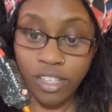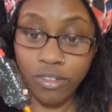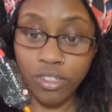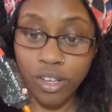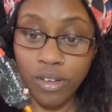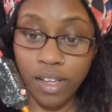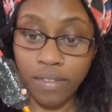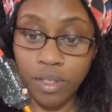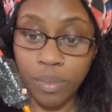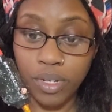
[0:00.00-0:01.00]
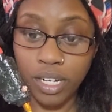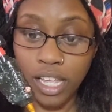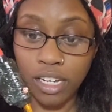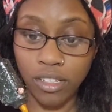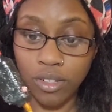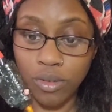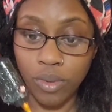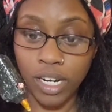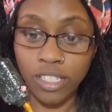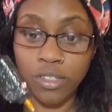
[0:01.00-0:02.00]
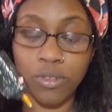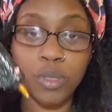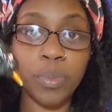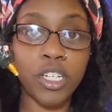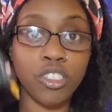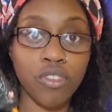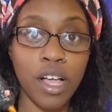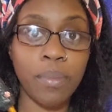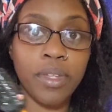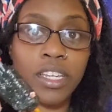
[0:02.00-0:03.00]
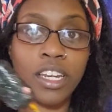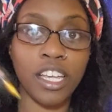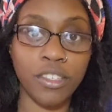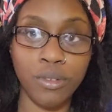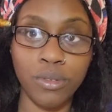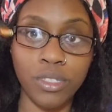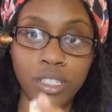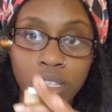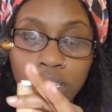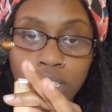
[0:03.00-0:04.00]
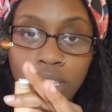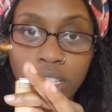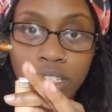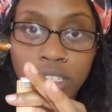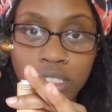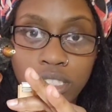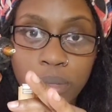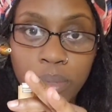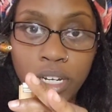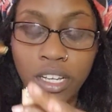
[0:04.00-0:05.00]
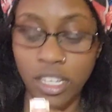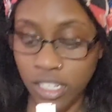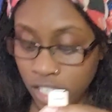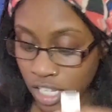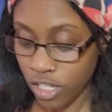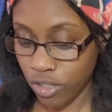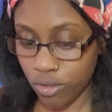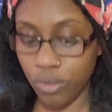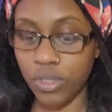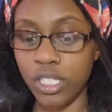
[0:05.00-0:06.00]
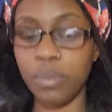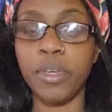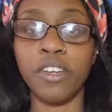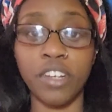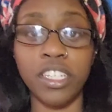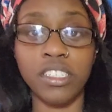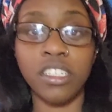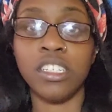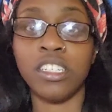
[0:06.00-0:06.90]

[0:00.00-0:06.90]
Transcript: You don't have to put a lot of glue. What I do is put a drop and then I use the, the tip of the gun to smear it